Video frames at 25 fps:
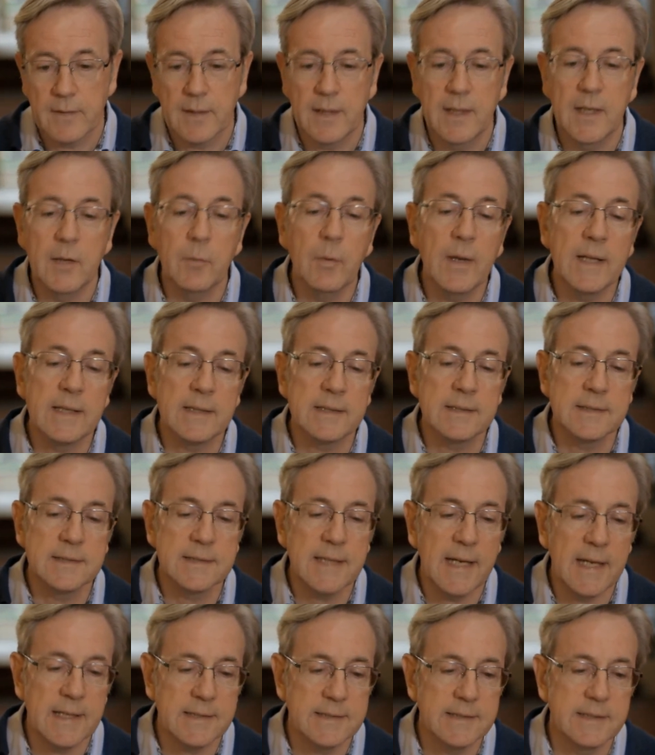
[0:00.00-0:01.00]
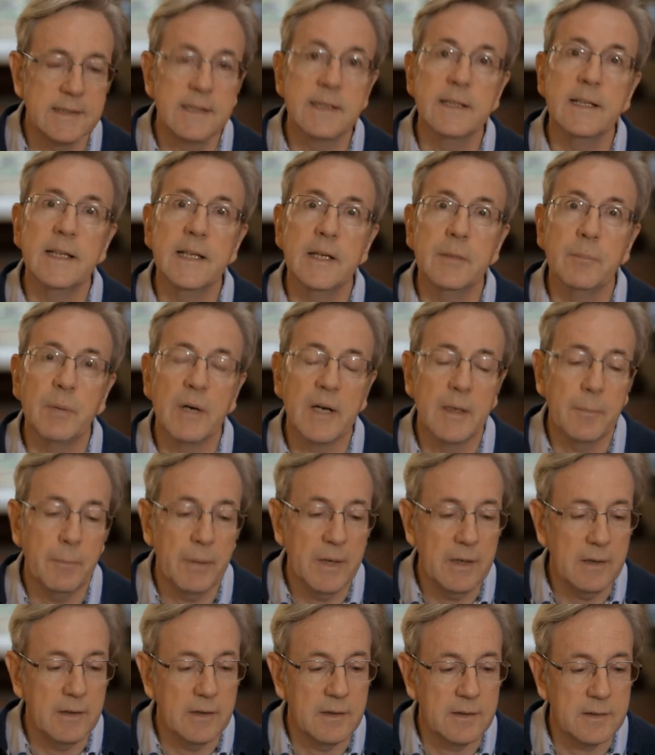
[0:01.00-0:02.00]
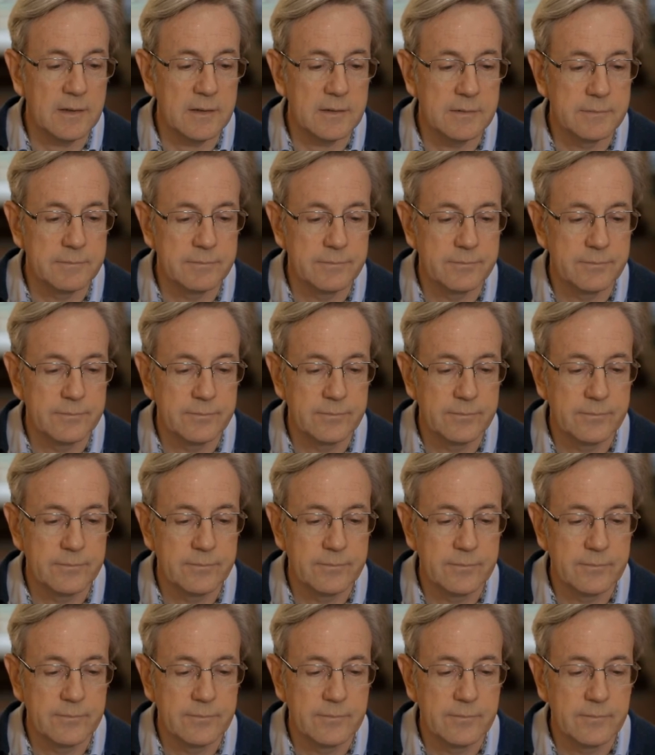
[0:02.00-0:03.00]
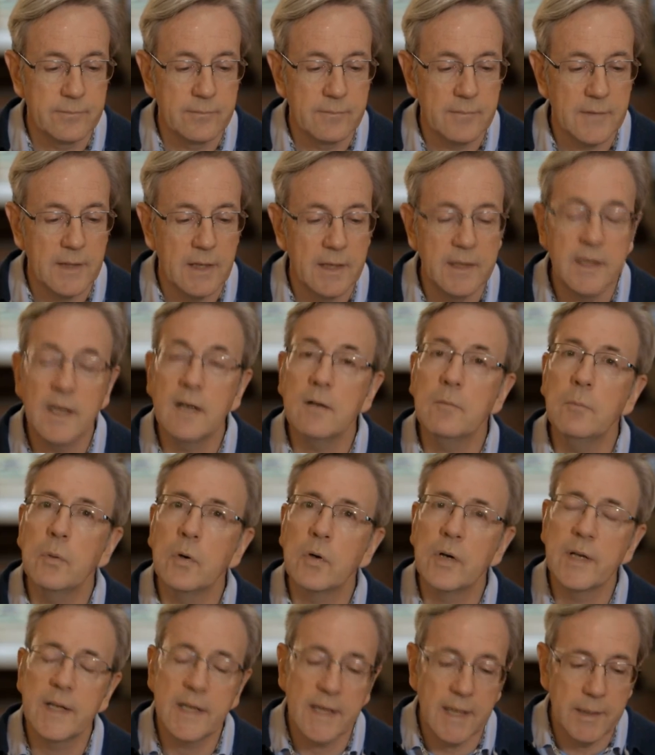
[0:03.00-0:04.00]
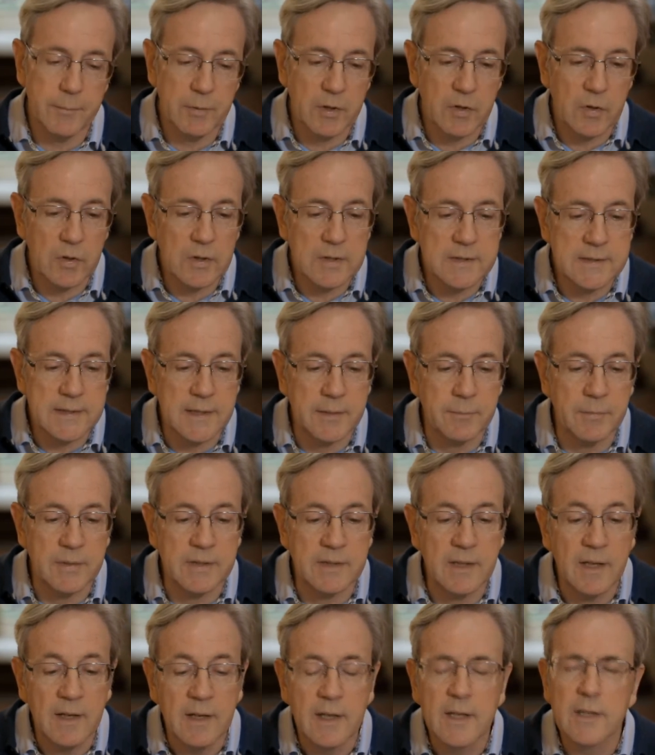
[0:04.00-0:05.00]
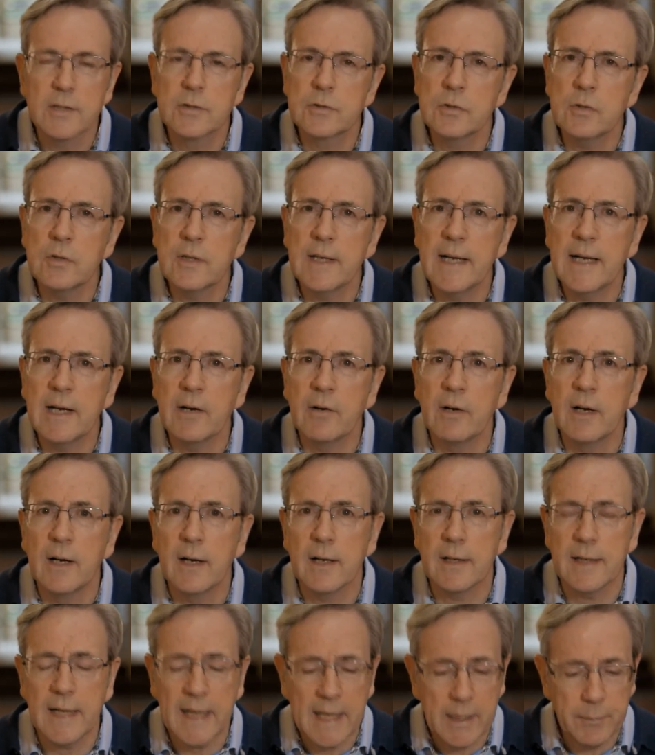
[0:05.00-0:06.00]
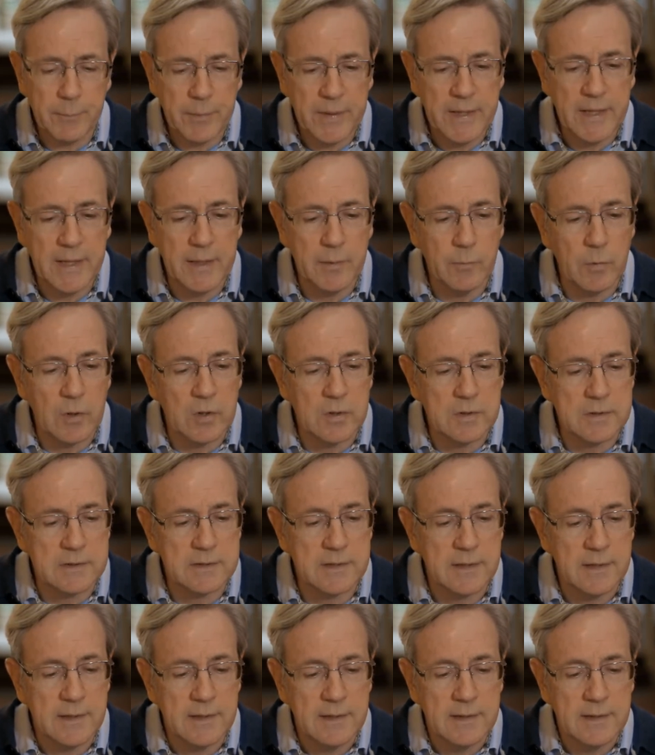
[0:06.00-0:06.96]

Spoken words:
He went and sat in a nearby park. A young boy came across him and saw how unhappy he was.